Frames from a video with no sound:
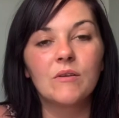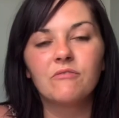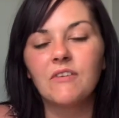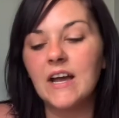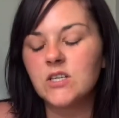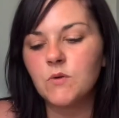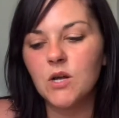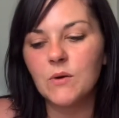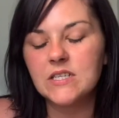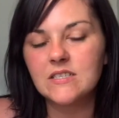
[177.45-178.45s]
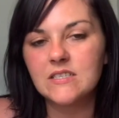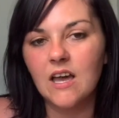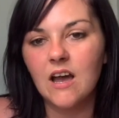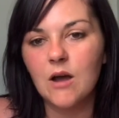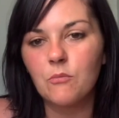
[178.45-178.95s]
In fact, when I went to
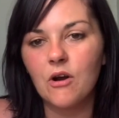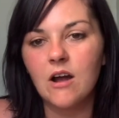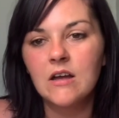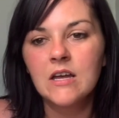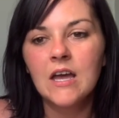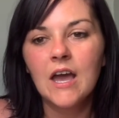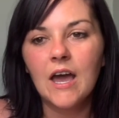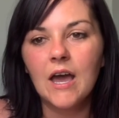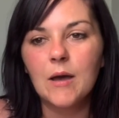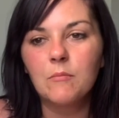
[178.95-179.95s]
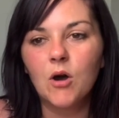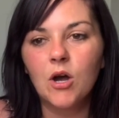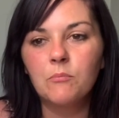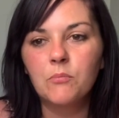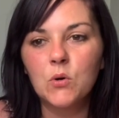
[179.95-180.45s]
Scarborough,
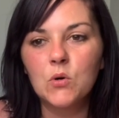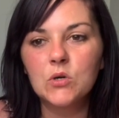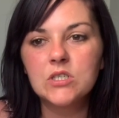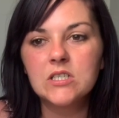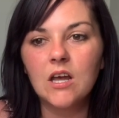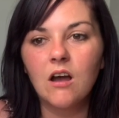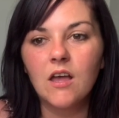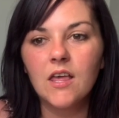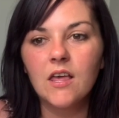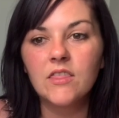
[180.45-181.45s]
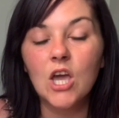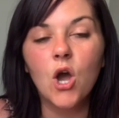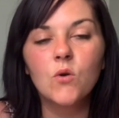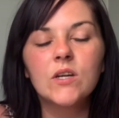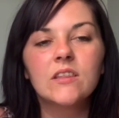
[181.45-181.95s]
I bought the
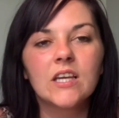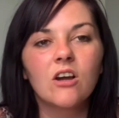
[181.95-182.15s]
only thing